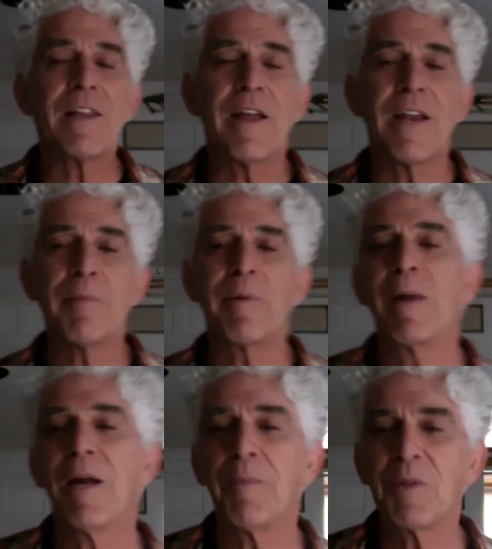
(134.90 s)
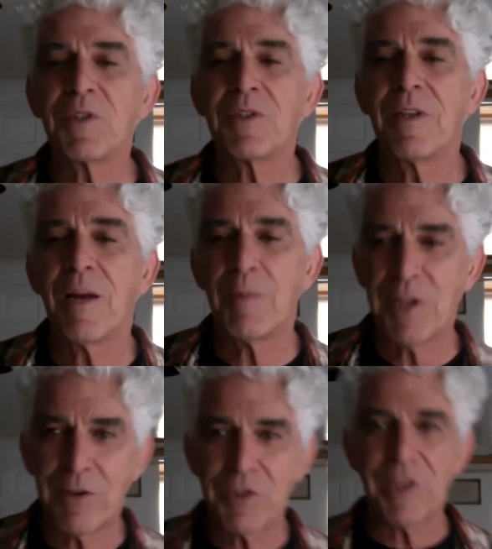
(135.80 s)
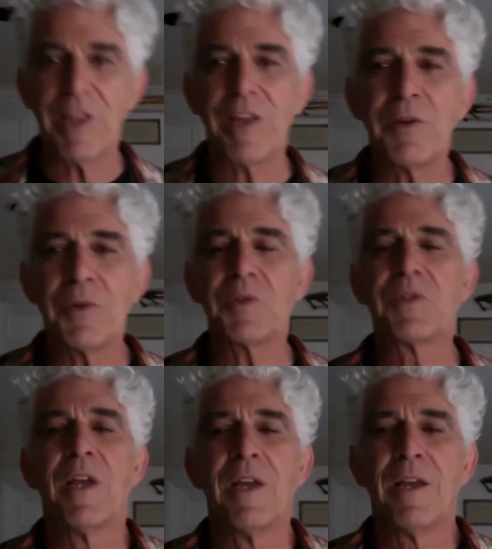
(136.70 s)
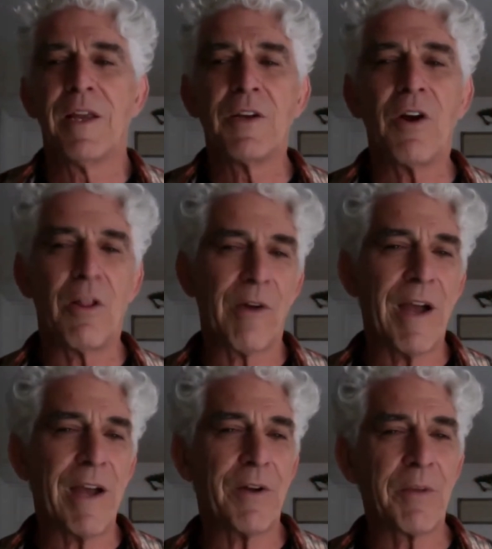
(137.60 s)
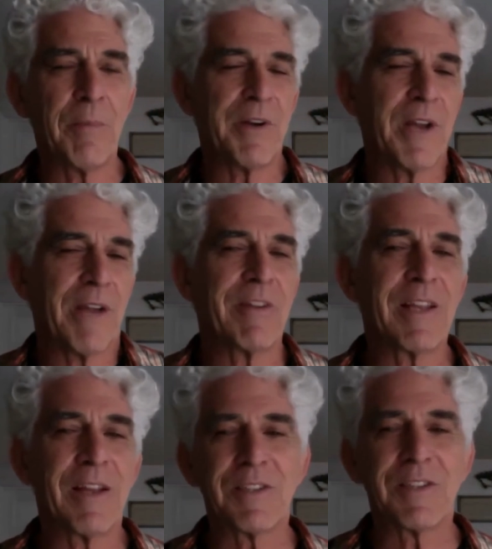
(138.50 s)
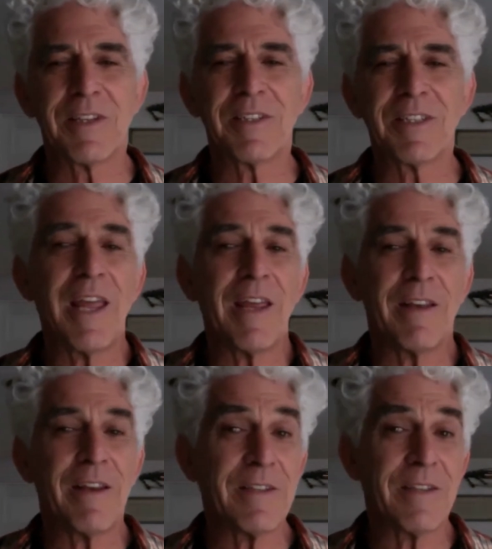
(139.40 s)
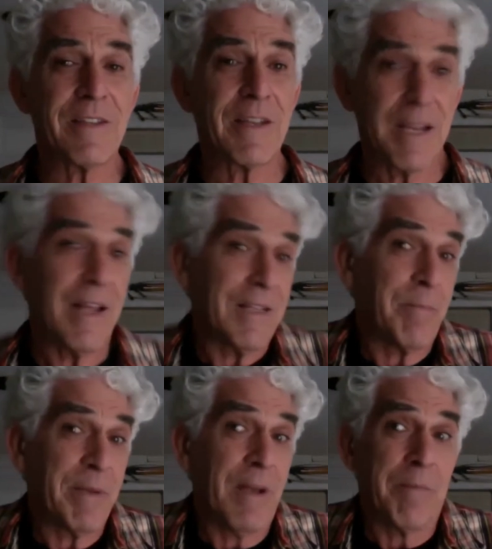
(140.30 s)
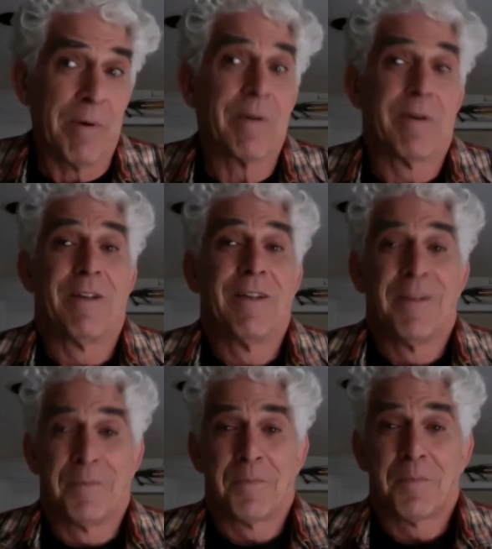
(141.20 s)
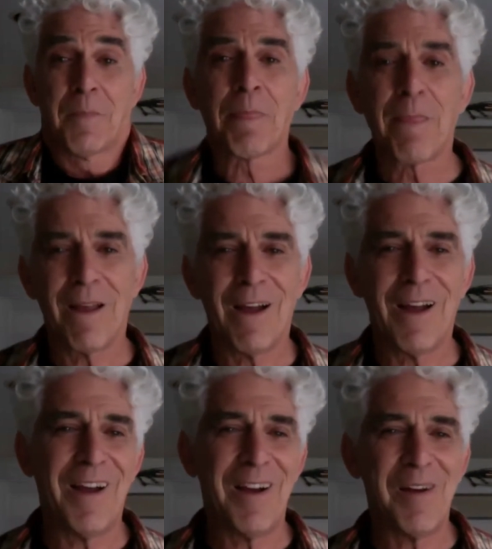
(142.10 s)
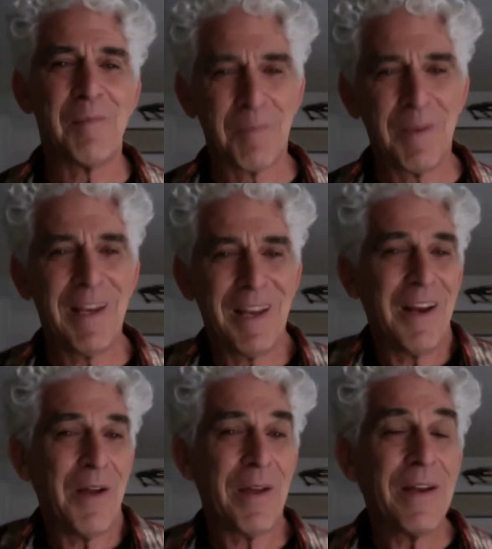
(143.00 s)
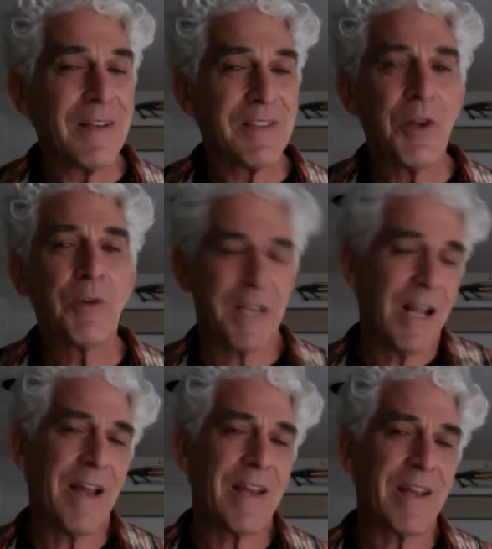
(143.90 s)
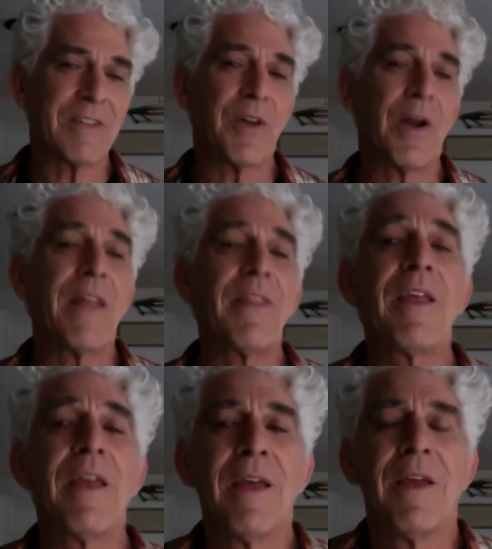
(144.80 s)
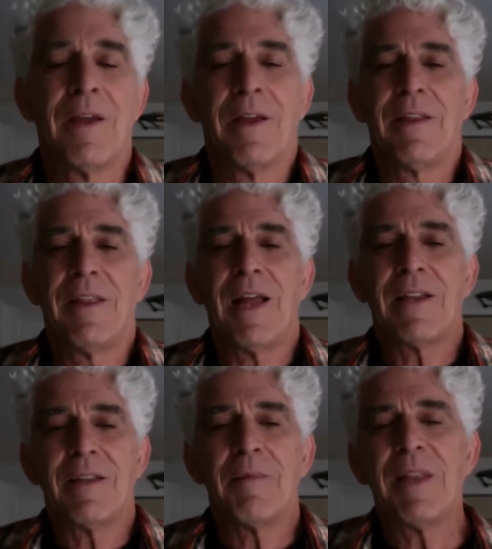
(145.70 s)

that up about how much energy they use in Colorado compared to everything else in the state, and it's like that's a big number. And there's no denying it. So I think that